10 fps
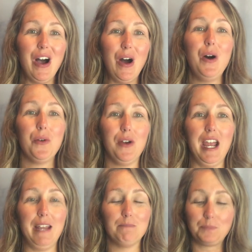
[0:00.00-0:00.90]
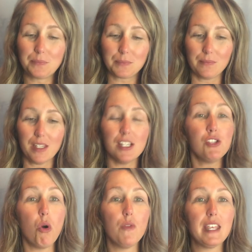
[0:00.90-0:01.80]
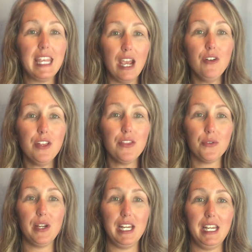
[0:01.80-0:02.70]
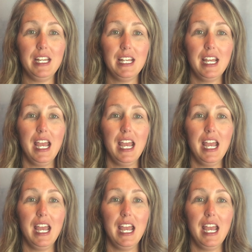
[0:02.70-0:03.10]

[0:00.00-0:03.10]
All right. So on the count of three,